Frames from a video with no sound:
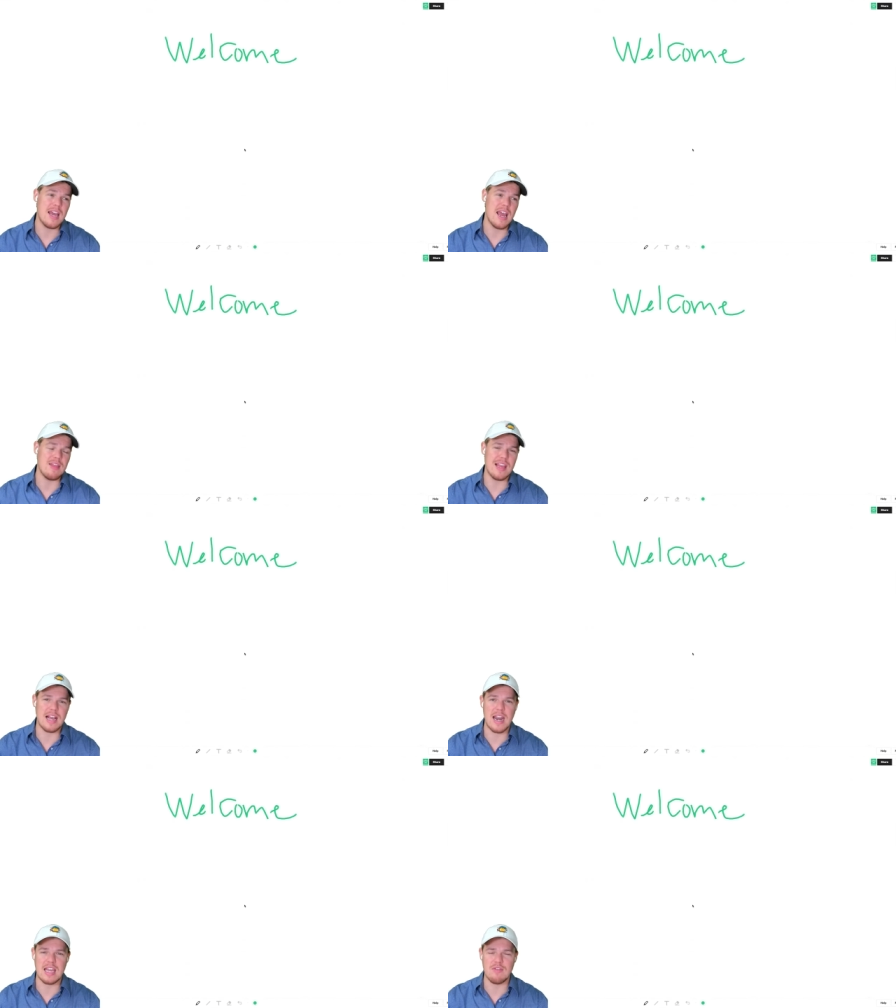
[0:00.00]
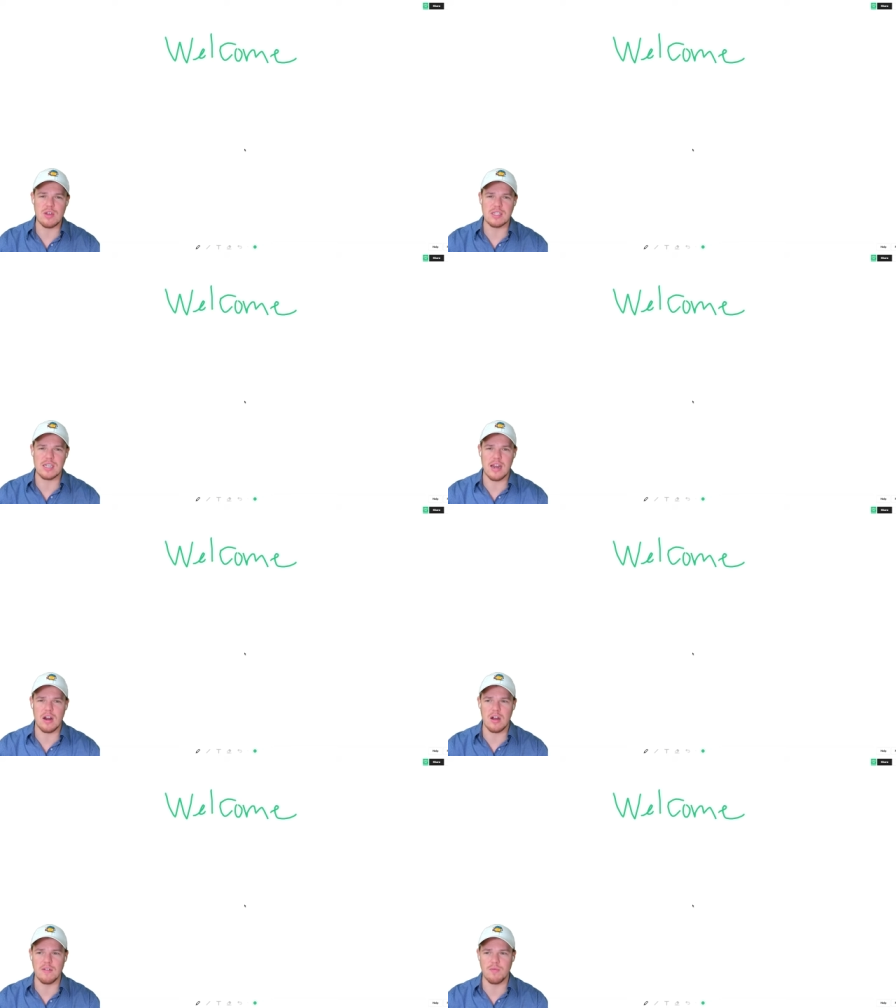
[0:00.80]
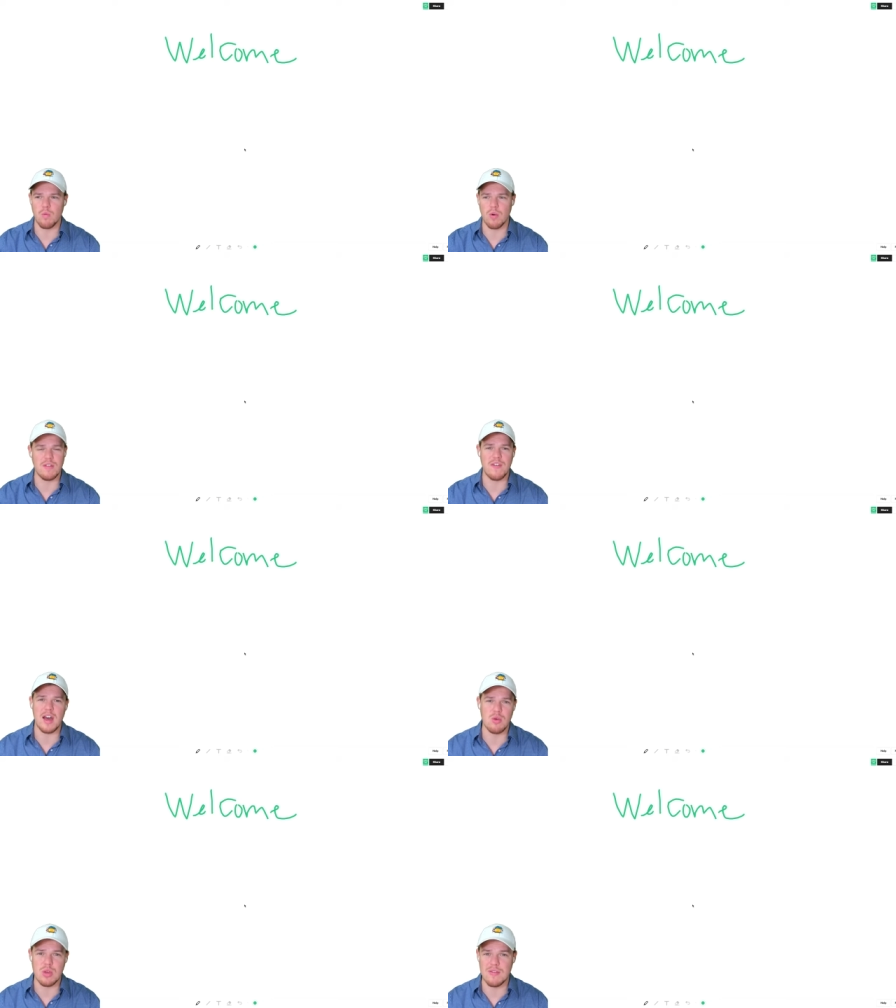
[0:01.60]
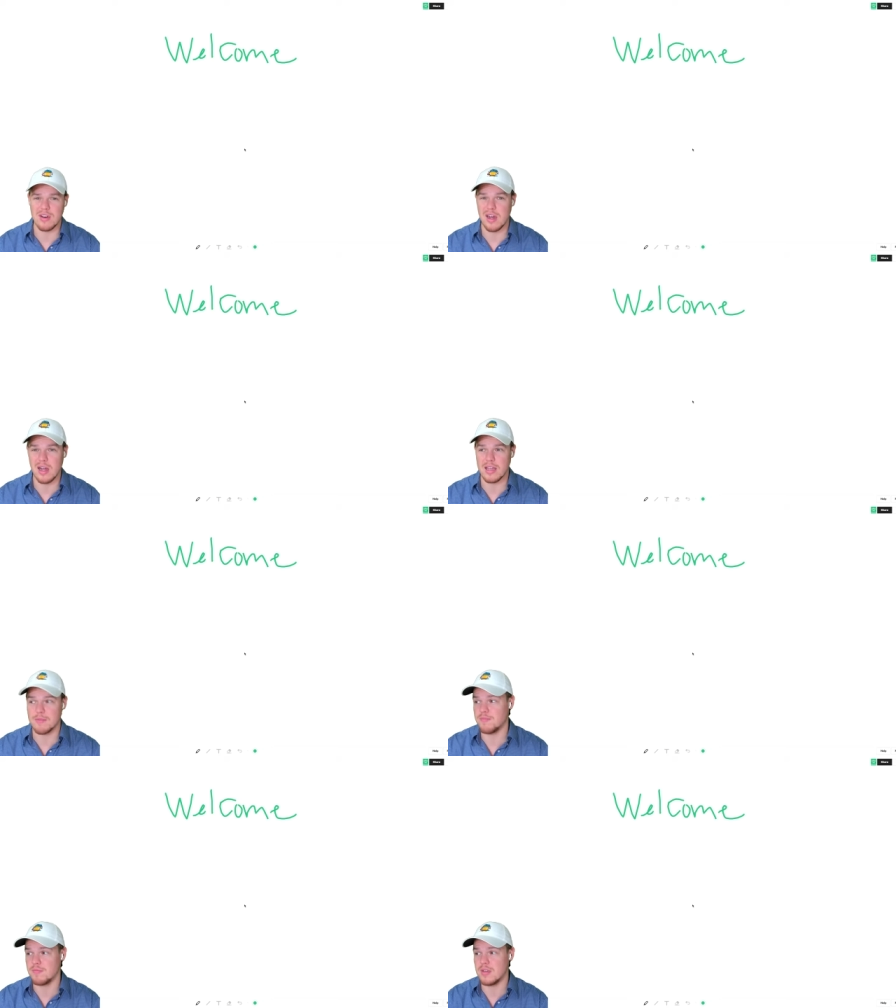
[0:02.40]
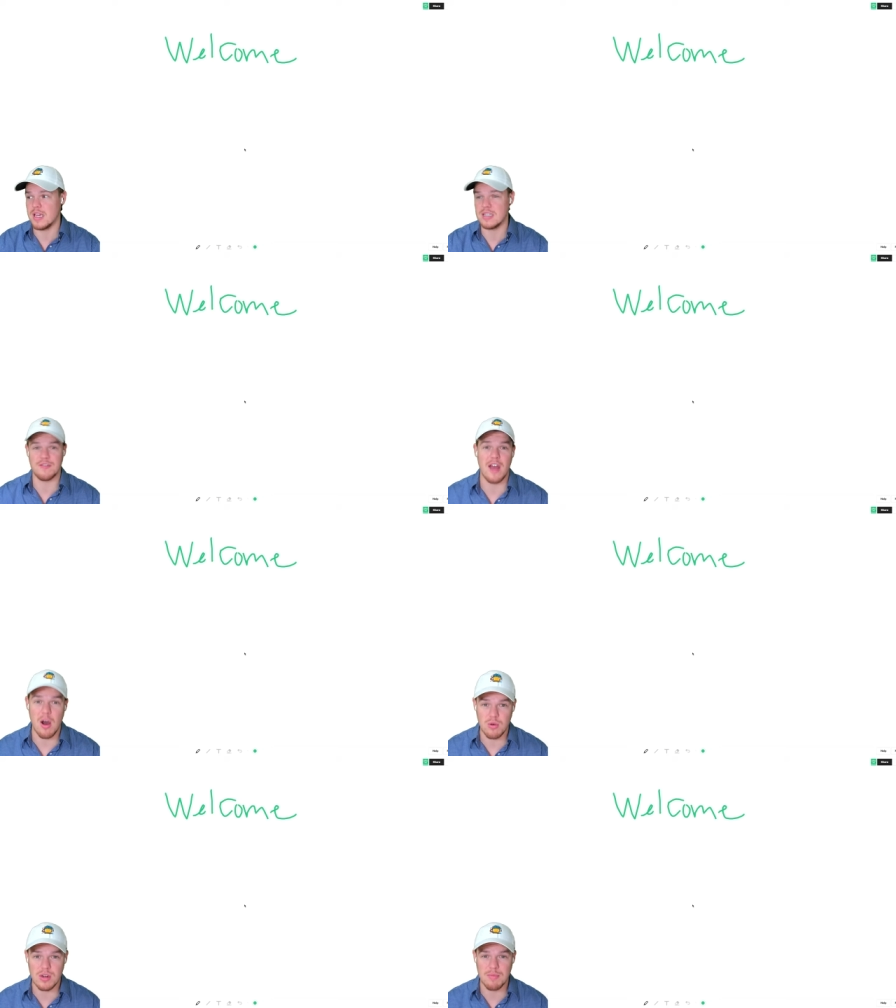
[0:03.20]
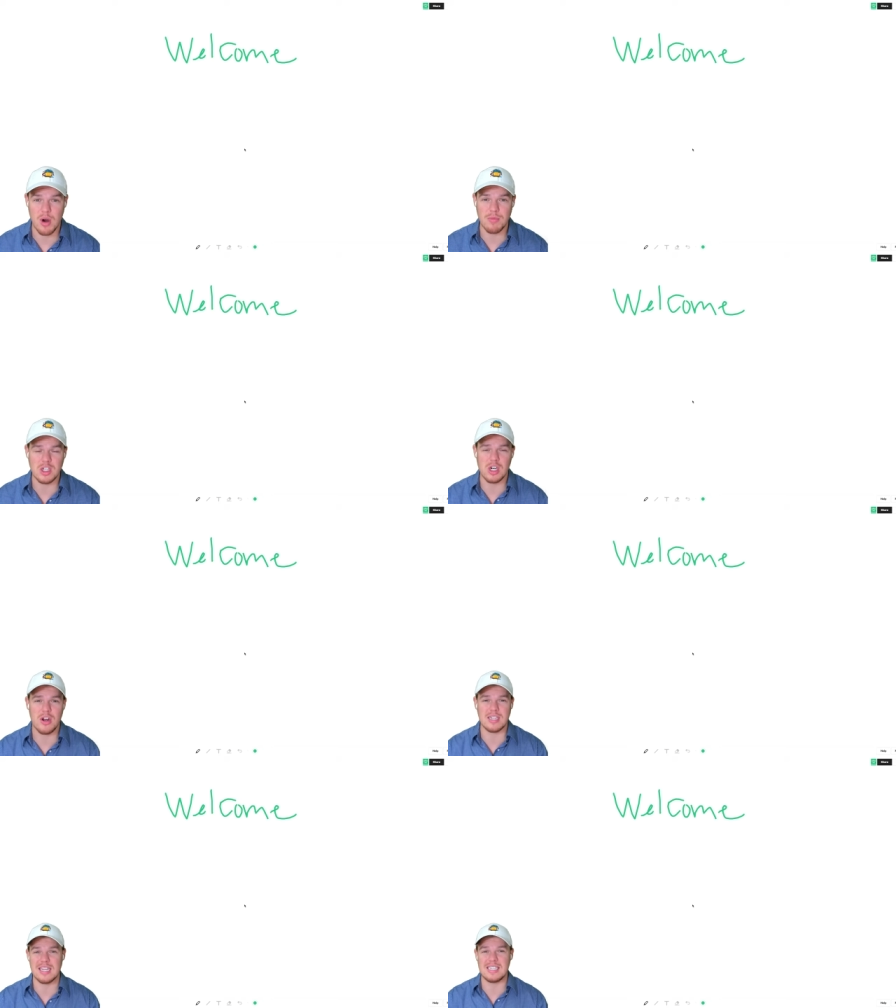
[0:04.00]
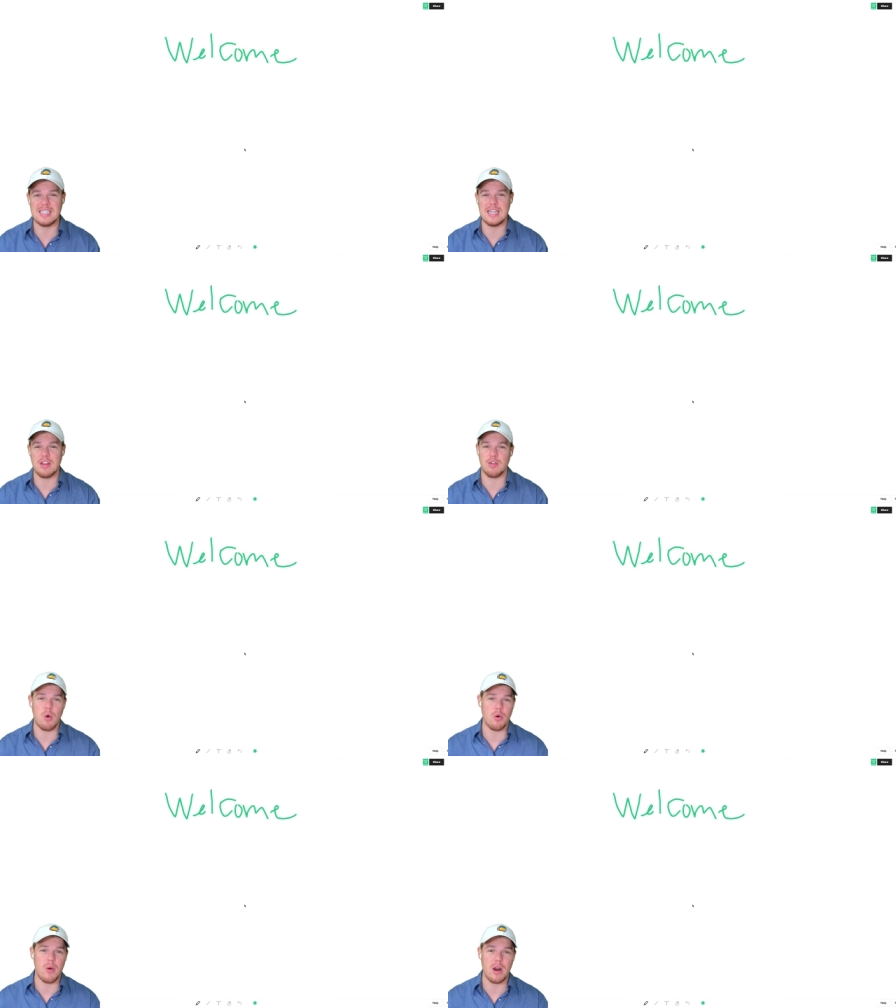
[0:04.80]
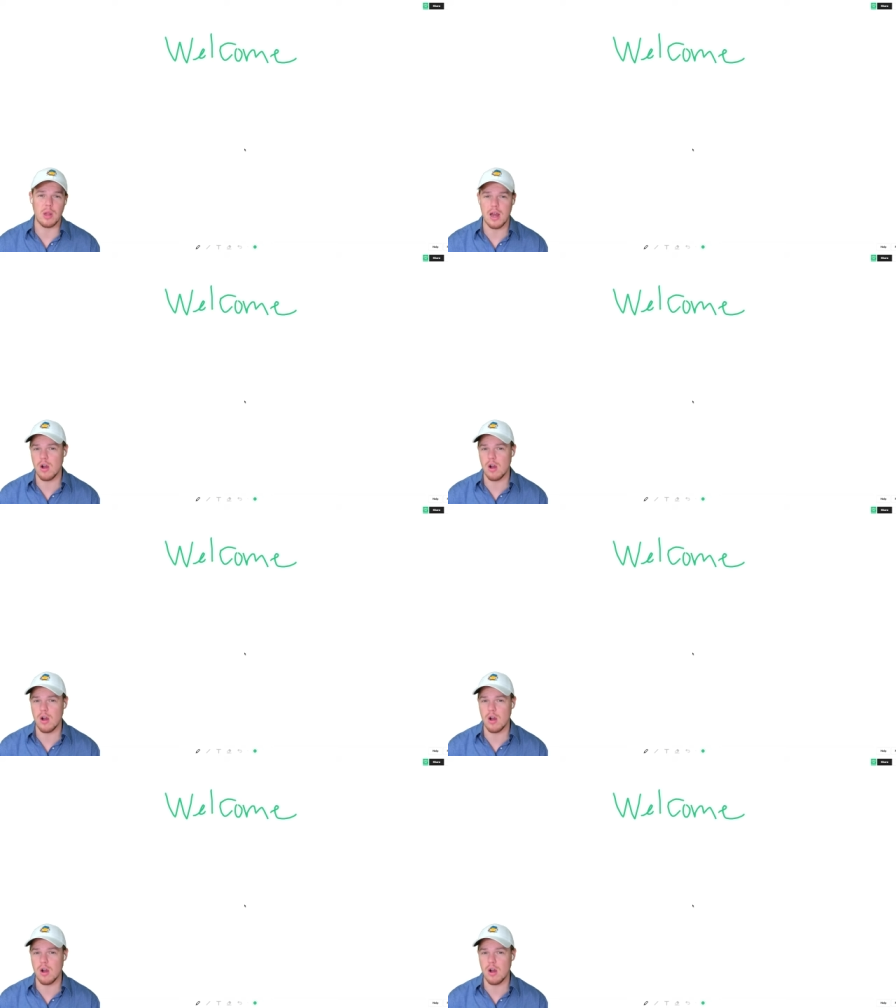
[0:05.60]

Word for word: and then kind of give you insight of where the value even like is found in prompt engineering because I see it thrown around a lot.